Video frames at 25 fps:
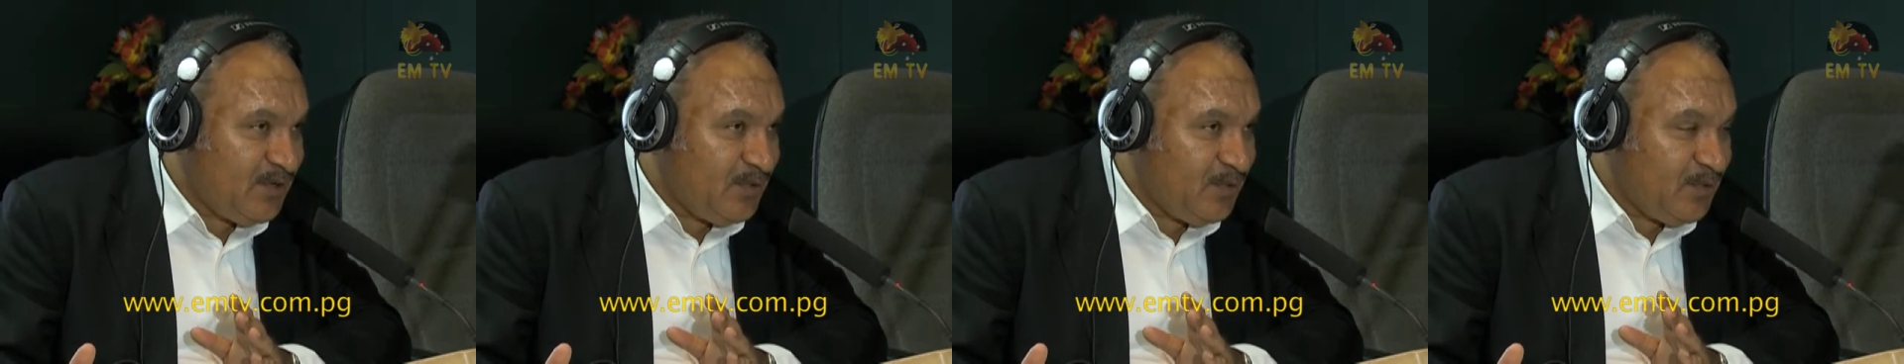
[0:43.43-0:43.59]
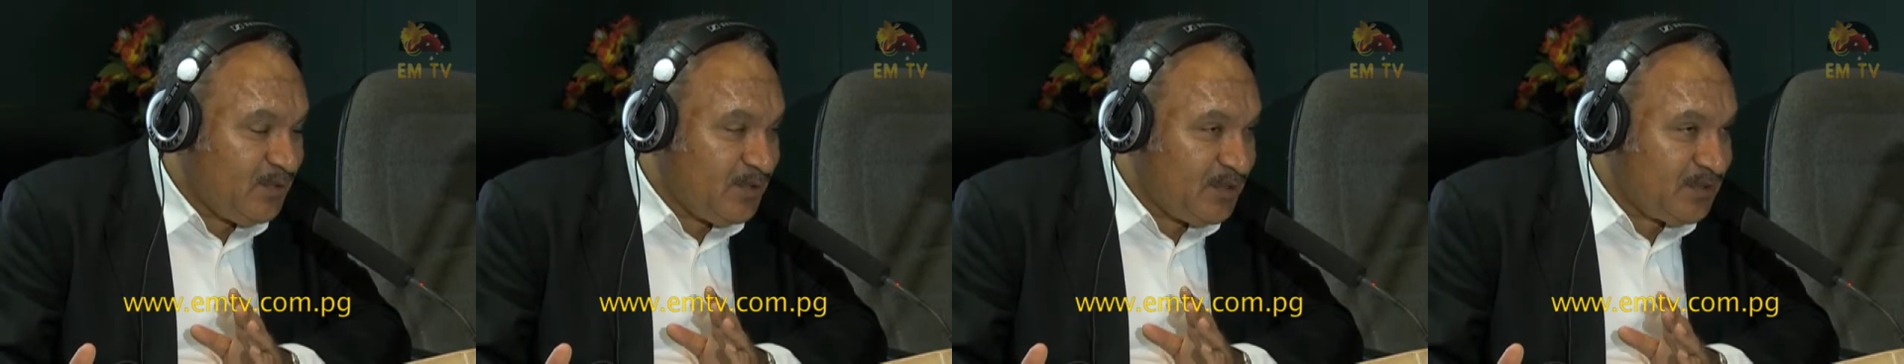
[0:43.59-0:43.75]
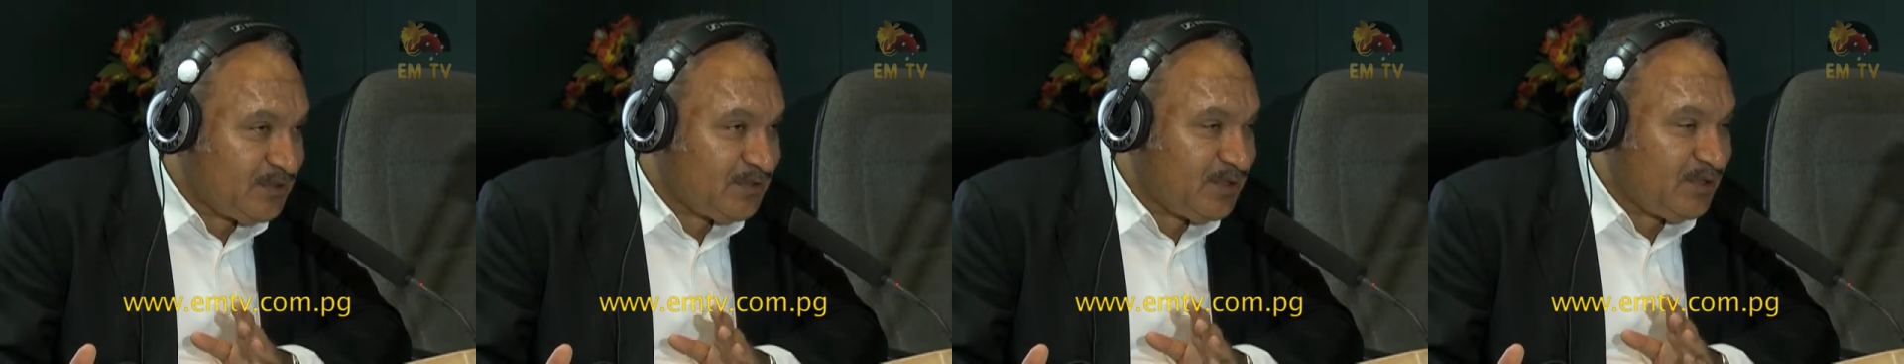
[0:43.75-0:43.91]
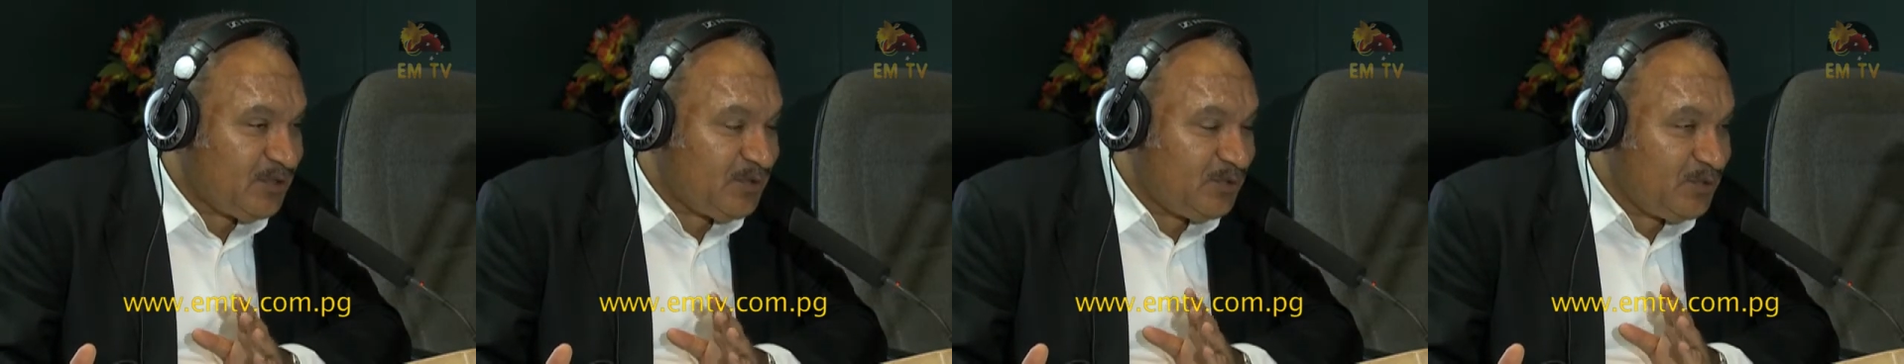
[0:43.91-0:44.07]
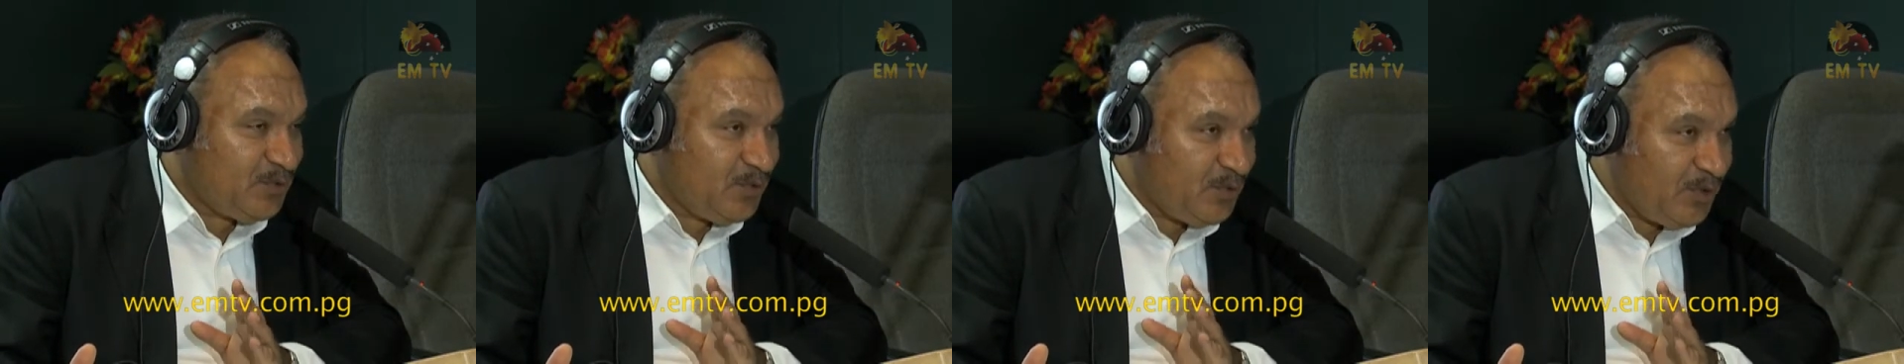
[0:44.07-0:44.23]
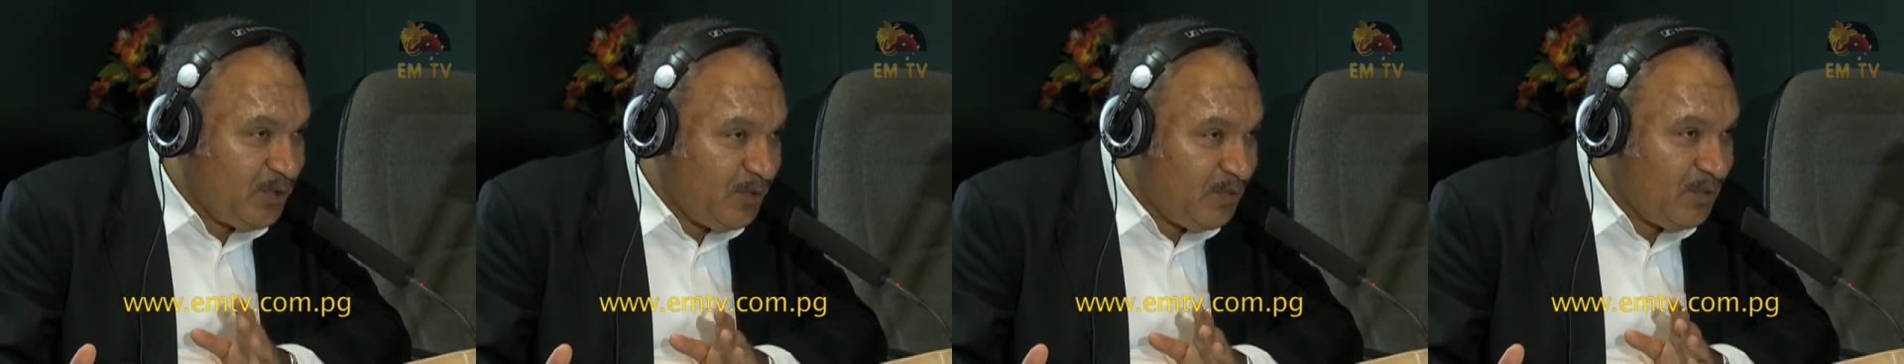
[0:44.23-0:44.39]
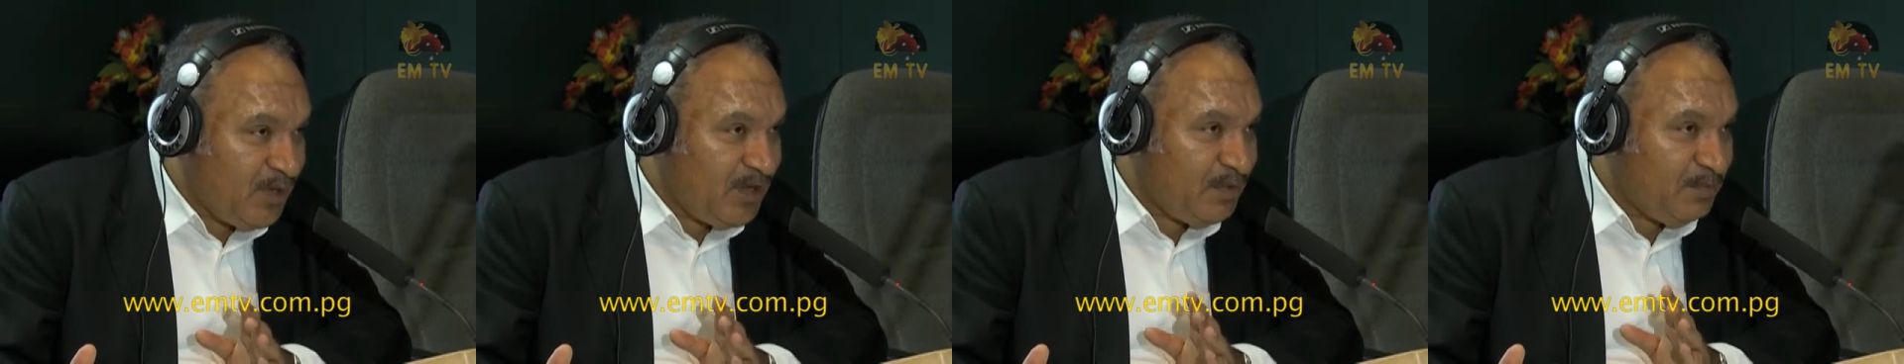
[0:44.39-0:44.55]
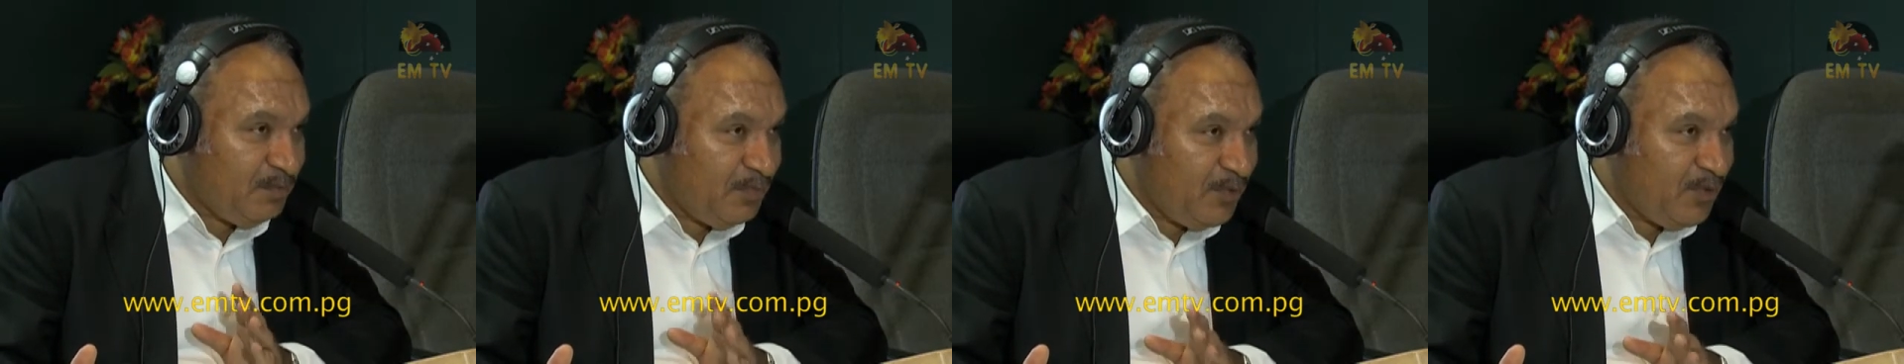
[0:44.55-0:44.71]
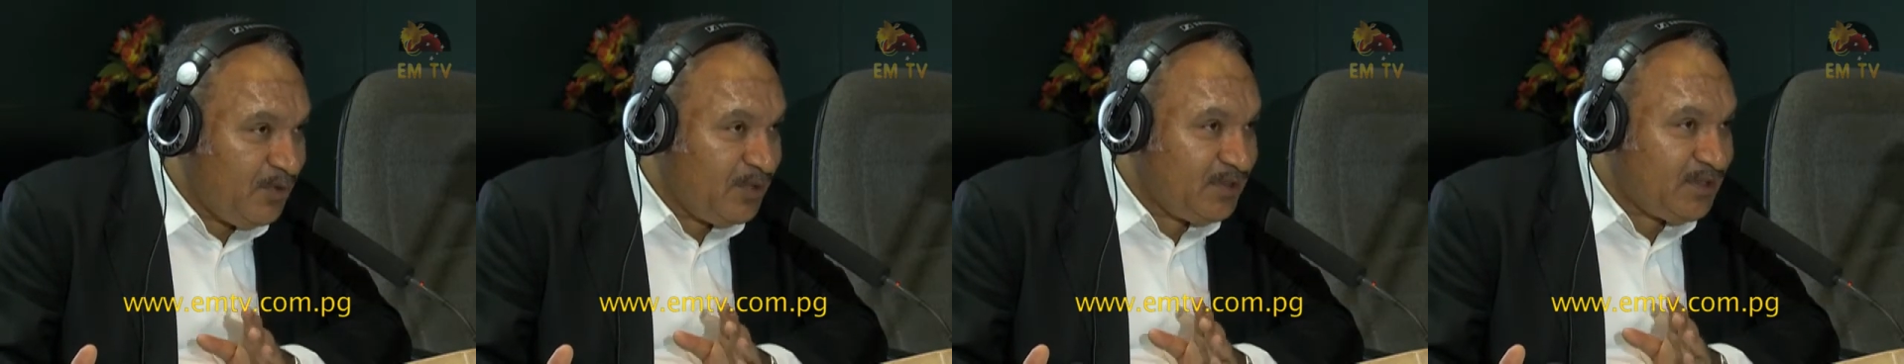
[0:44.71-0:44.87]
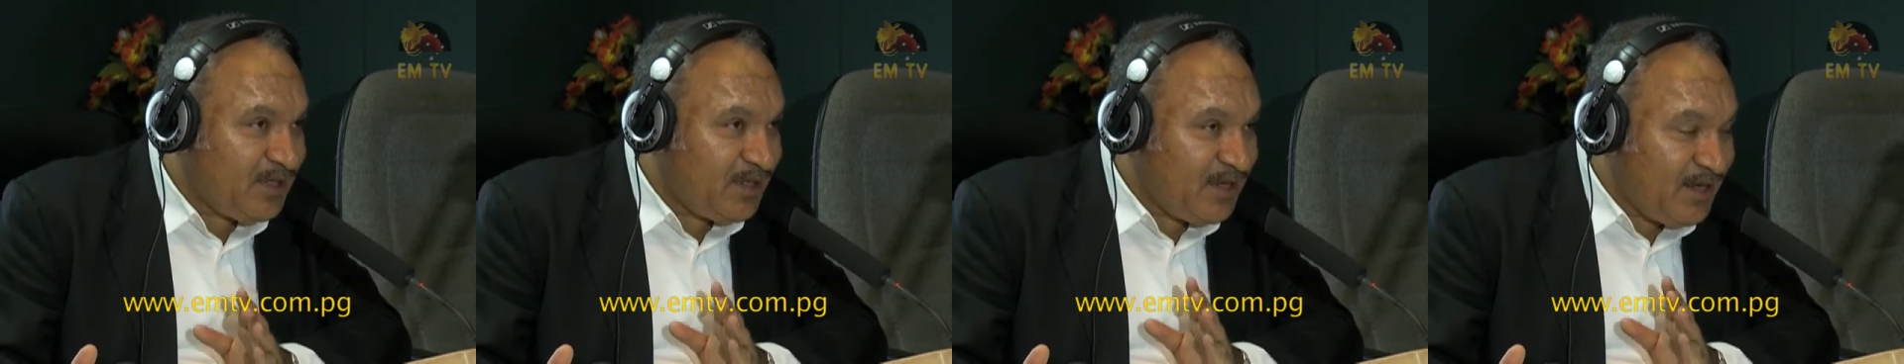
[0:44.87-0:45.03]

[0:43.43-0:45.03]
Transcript: was twenty-one point